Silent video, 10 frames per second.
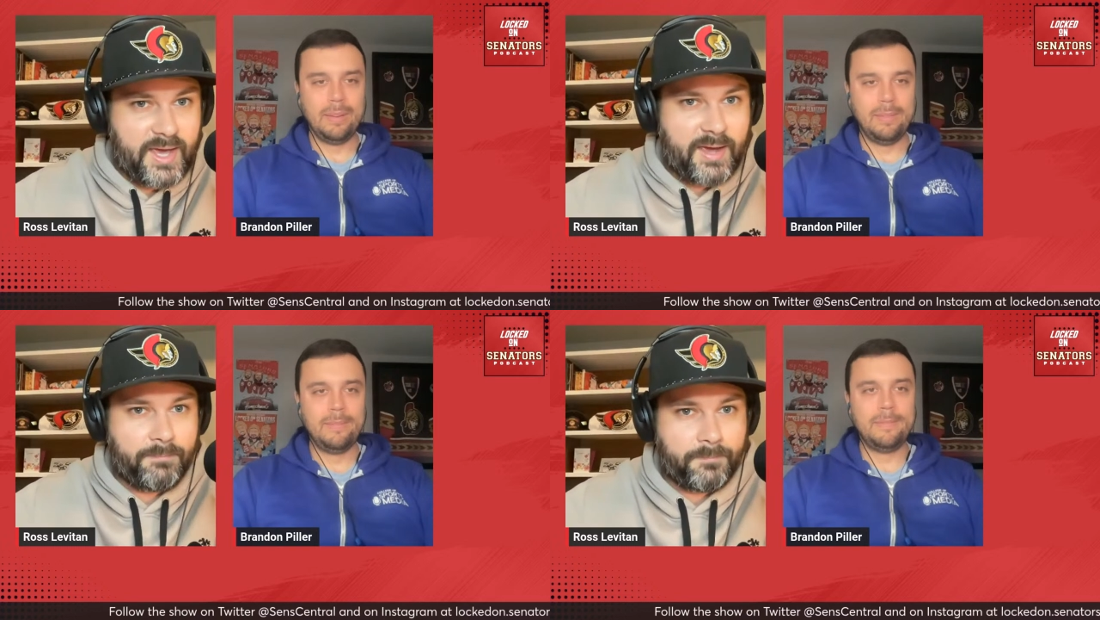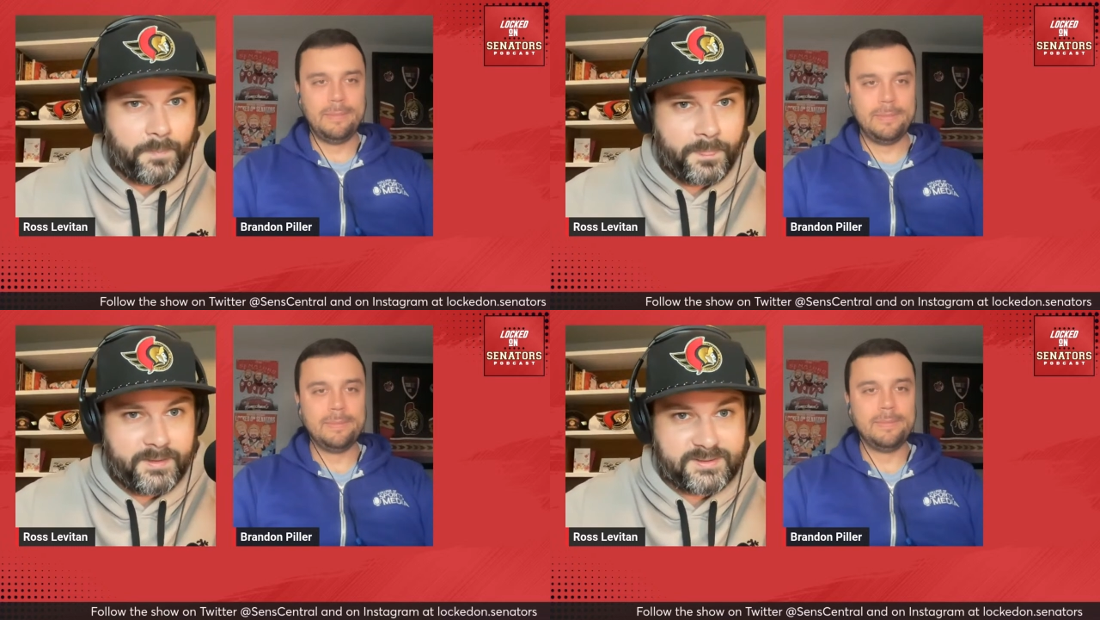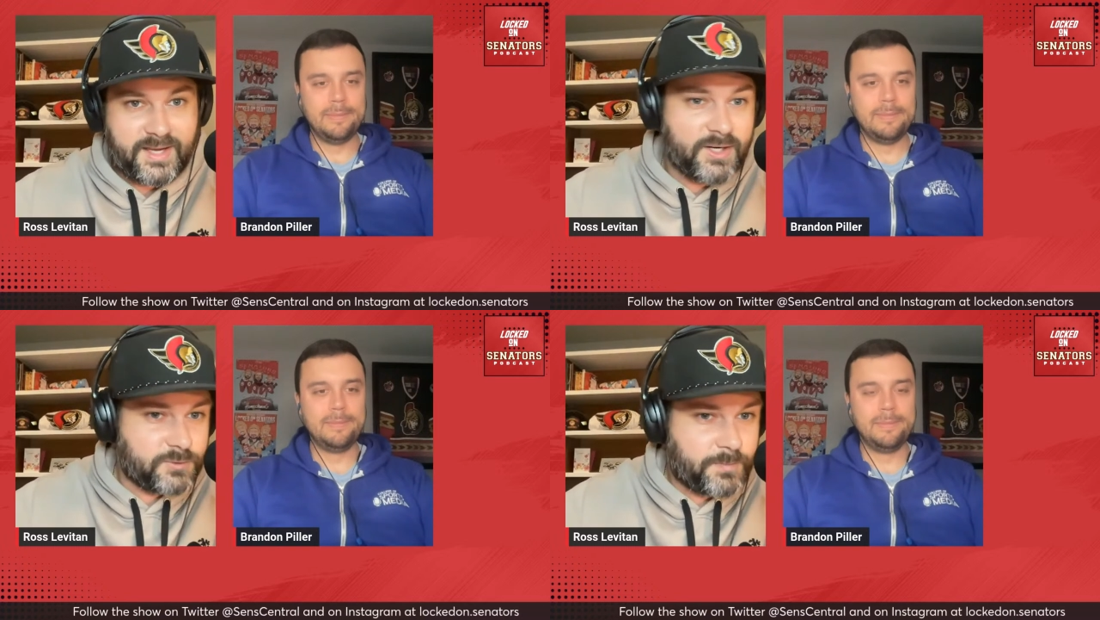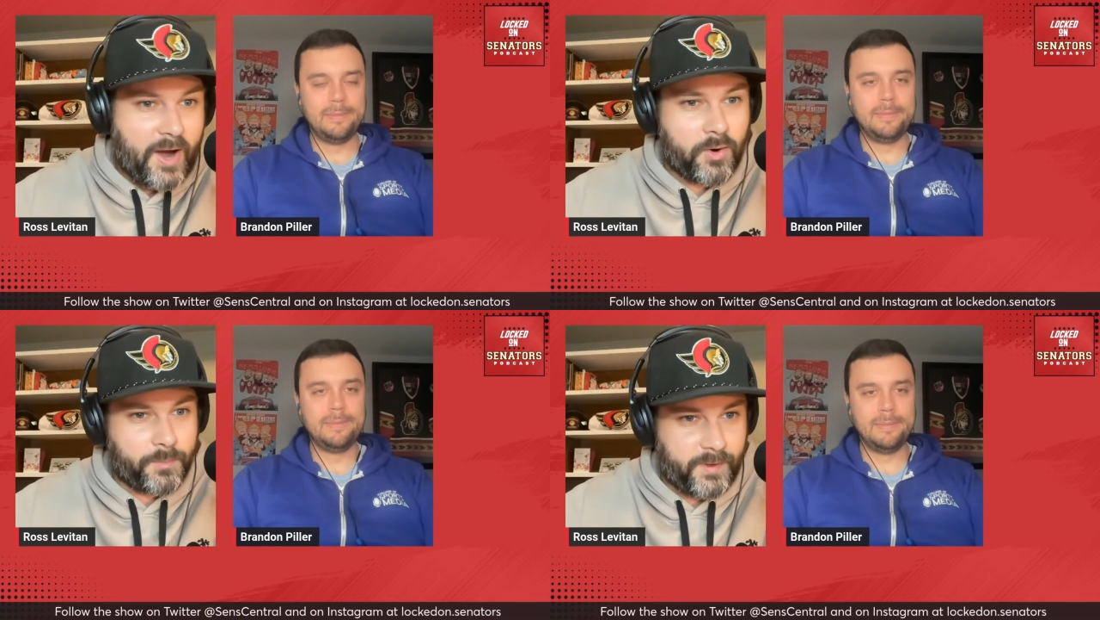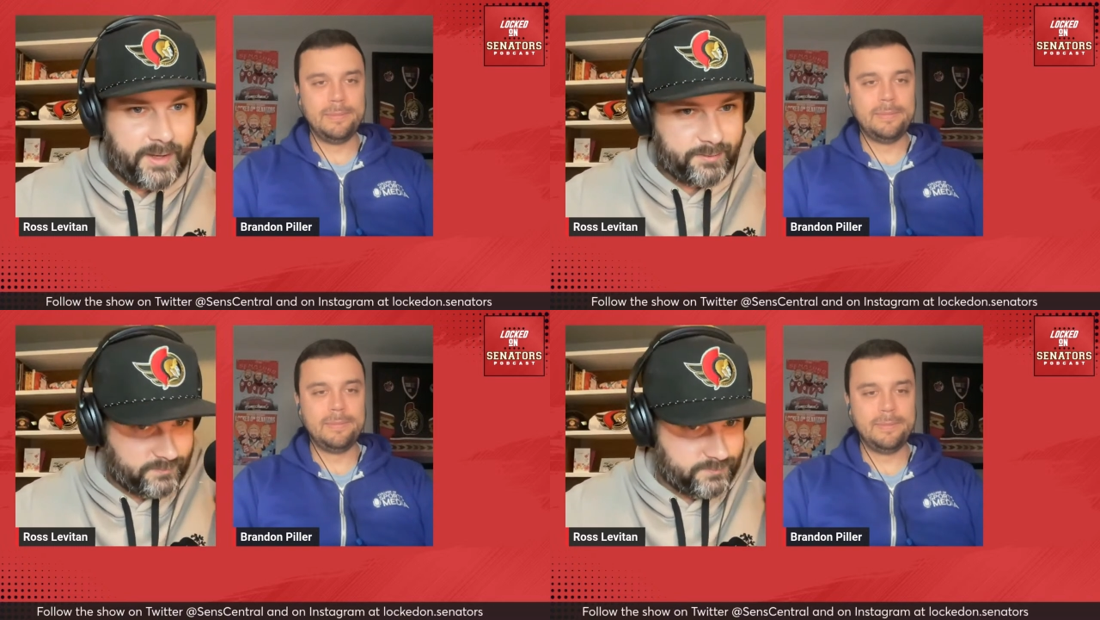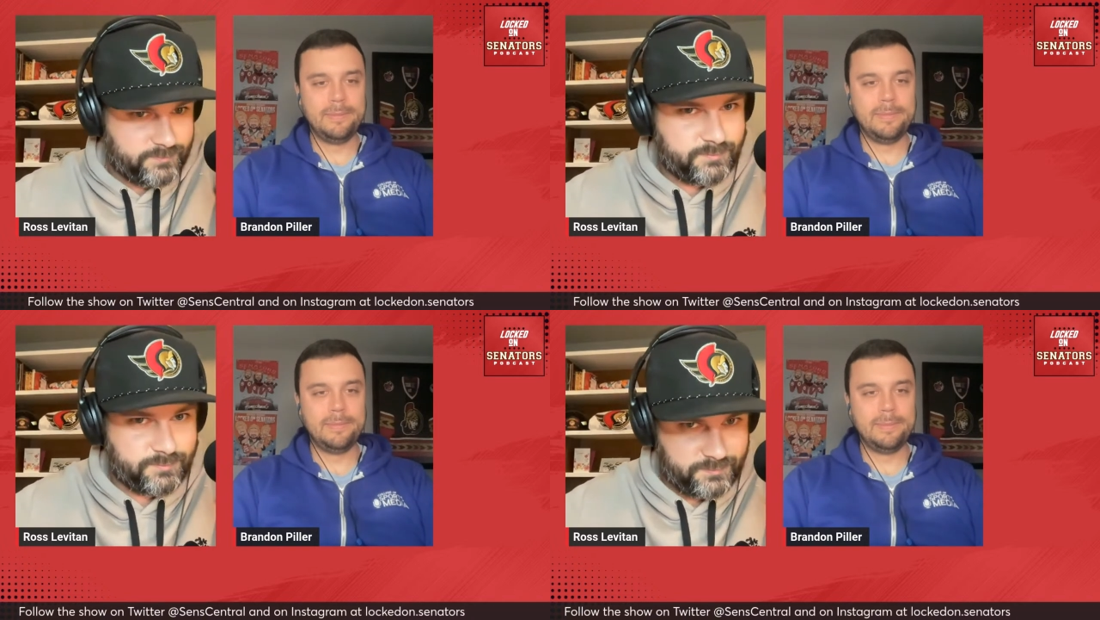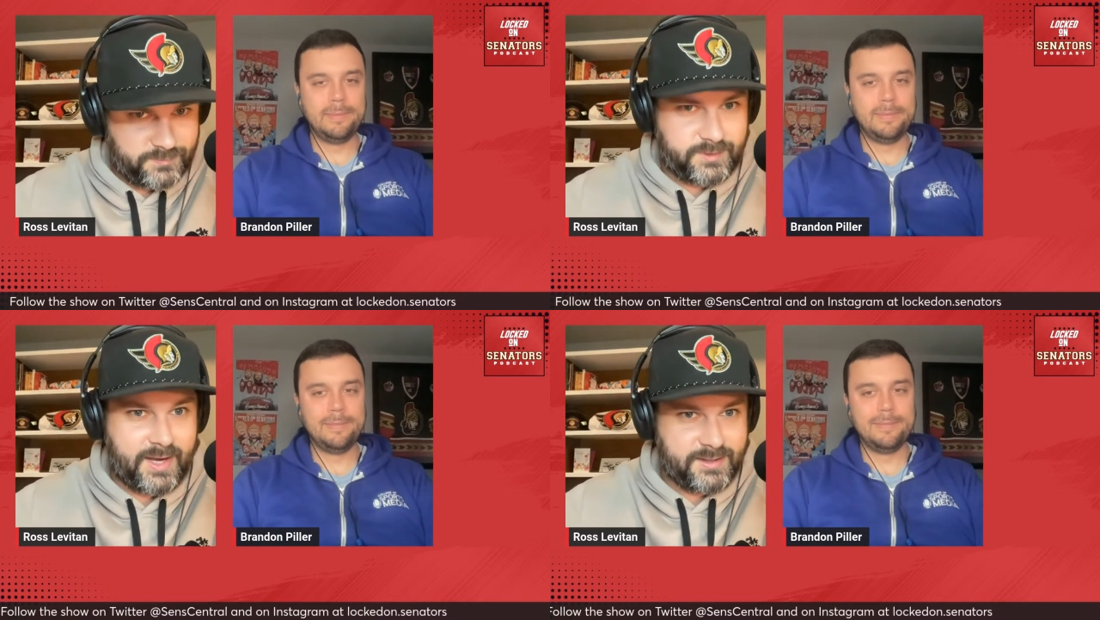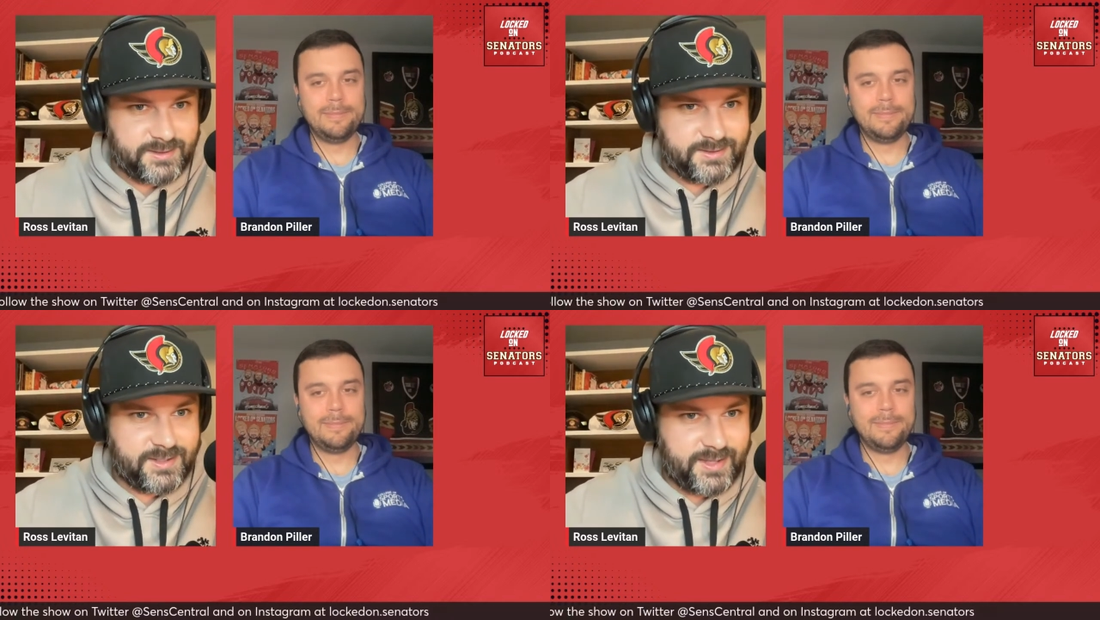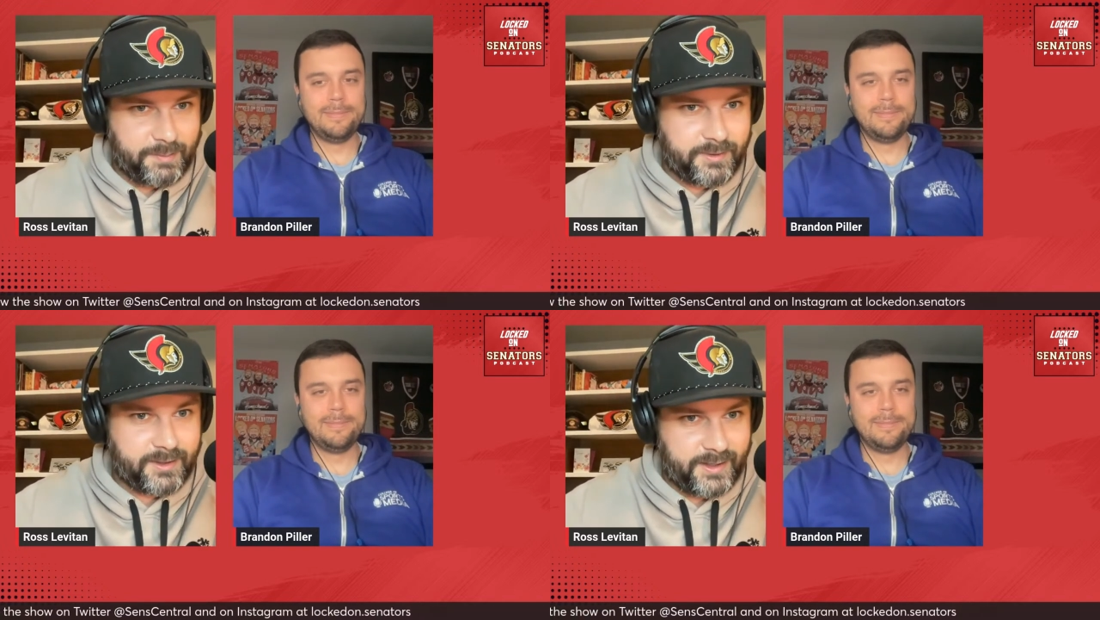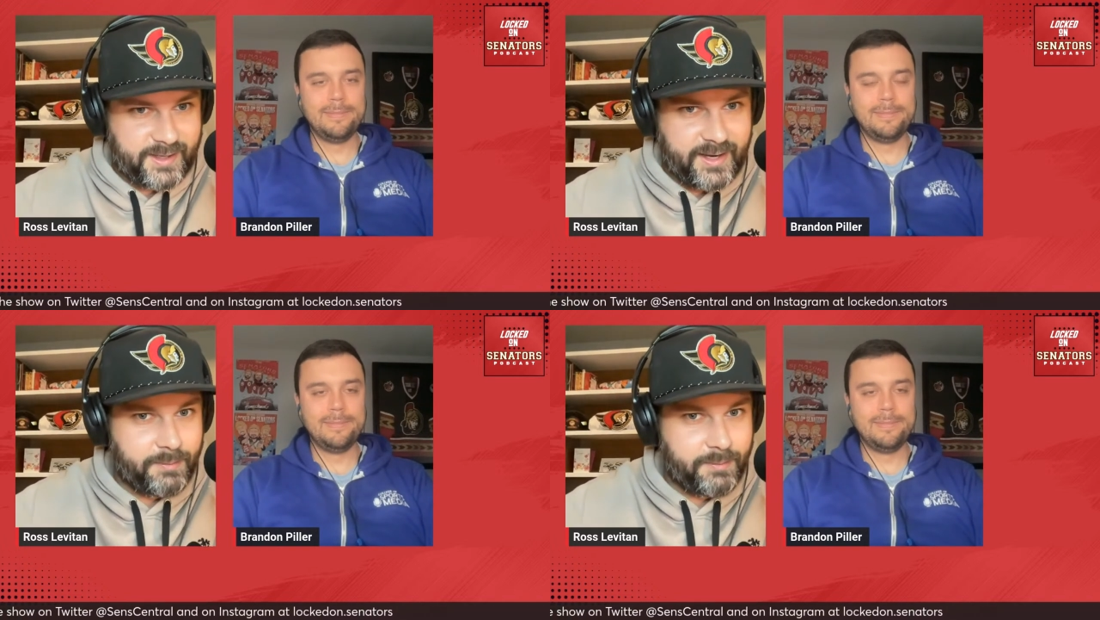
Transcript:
Speaker 1: game. Sender's power play nice to see them clicking.